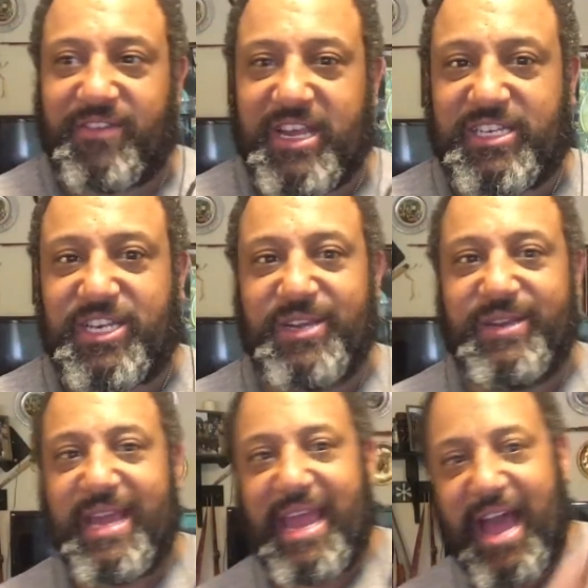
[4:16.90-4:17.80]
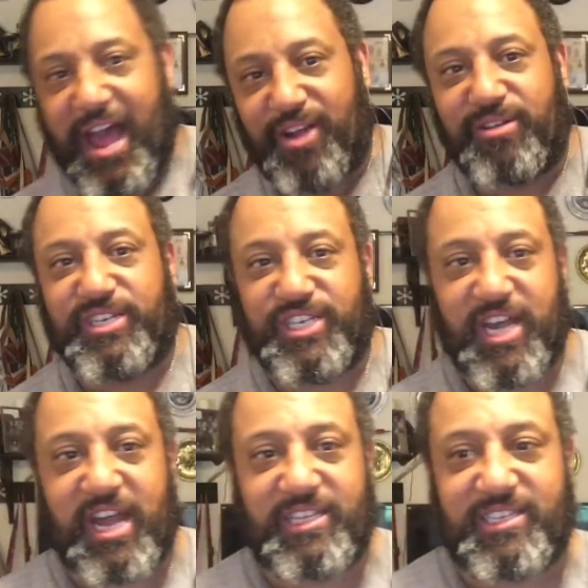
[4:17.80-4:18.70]
to 100
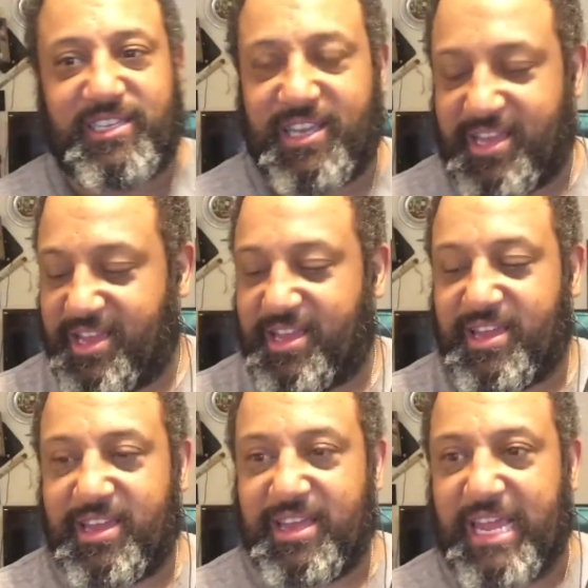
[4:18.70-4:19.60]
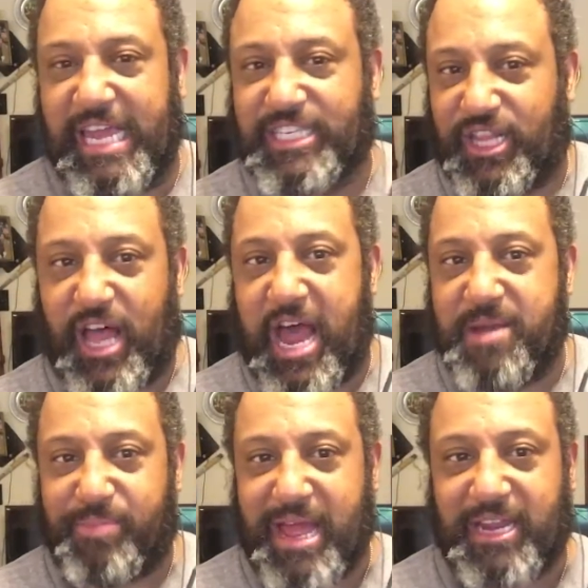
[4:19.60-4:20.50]
shots is a lot in
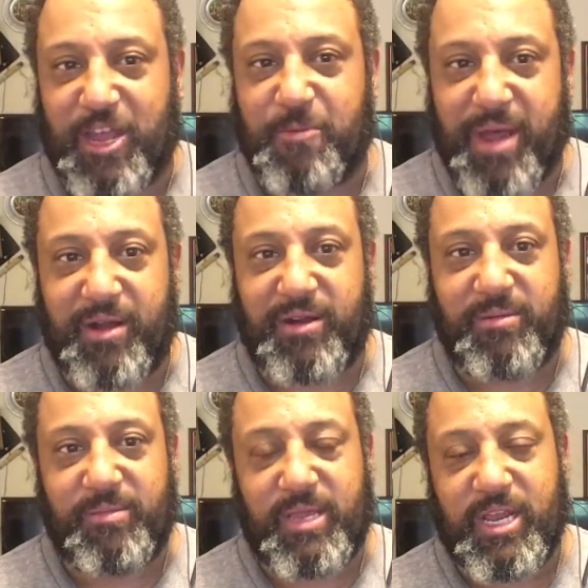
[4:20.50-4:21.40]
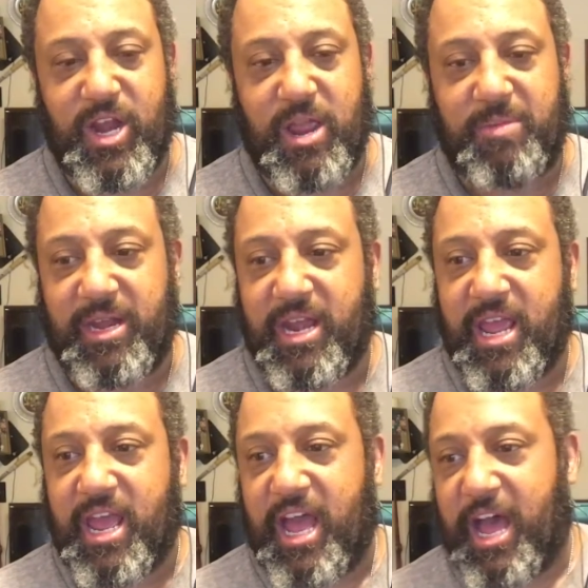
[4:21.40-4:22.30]
black gunpowder. You know what I mean?
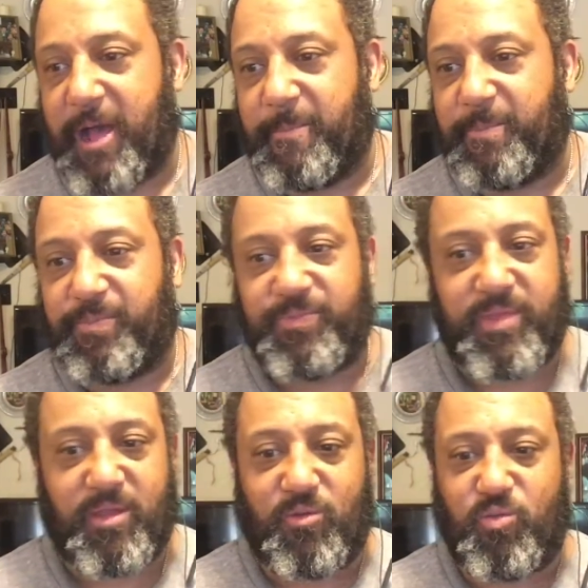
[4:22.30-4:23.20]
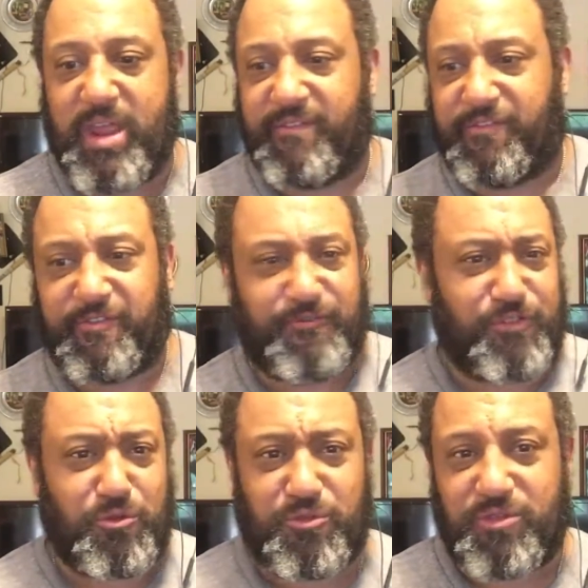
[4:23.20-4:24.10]
We
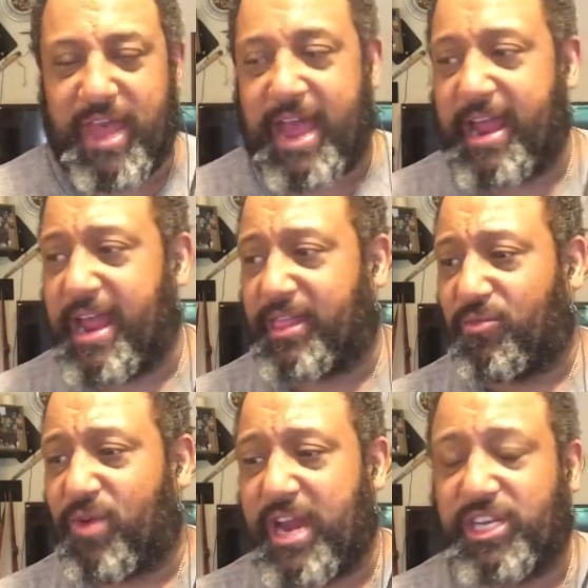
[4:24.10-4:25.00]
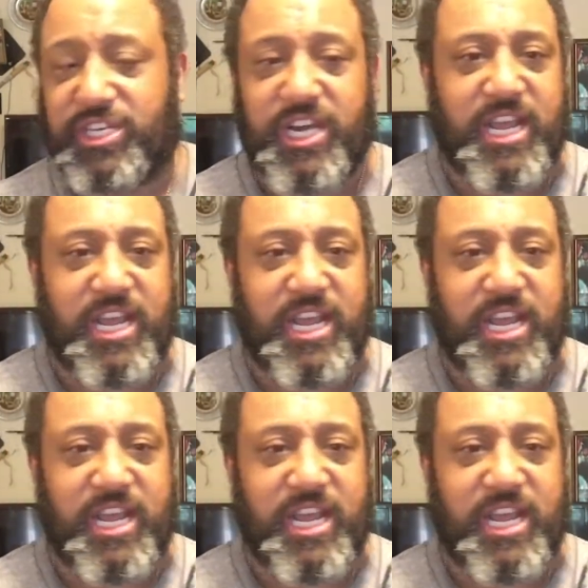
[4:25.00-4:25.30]
flew through that at the range.